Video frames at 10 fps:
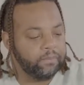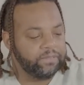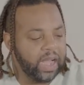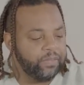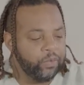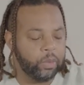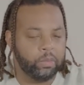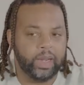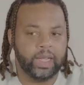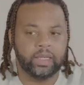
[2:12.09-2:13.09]
5.4
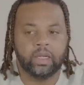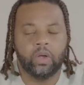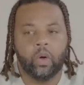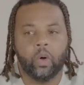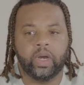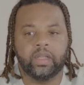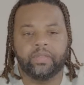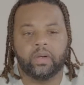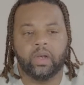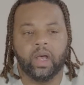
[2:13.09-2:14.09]
brand or
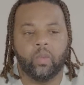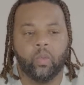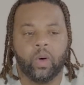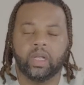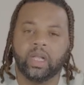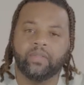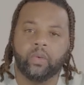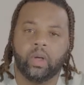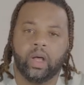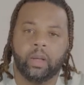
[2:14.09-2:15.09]
even one
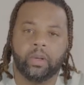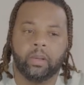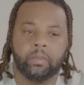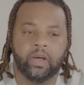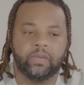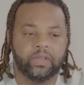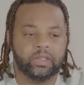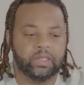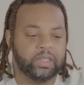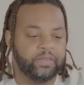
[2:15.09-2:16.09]
level up above the
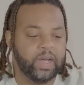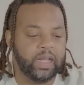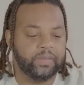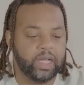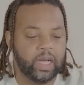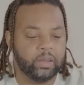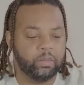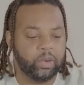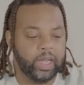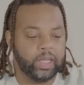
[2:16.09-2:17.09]
$65
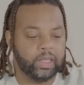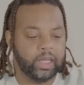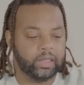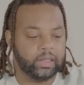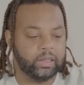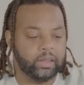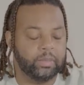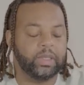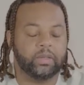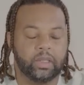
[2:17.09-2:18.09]
brand that, I
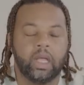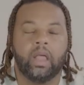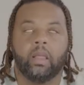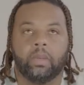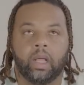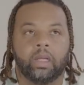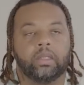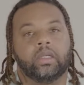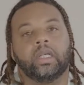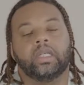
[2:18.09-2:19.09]
mean, blah,
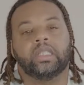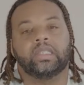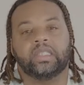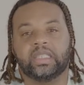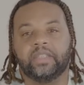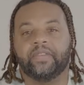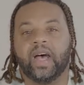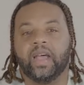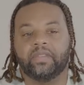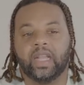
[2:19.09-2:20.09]
the
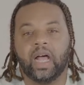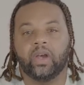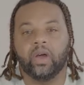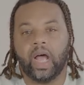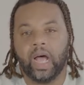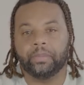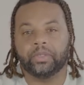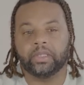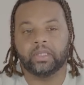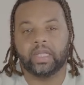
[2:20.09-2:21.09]
$65
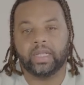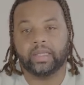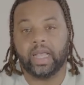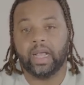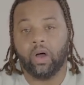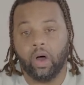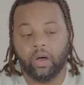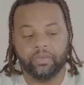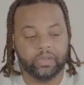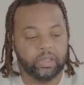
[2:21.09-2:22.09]
option that they
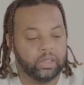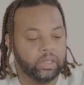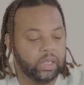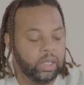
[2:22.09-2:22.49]
offer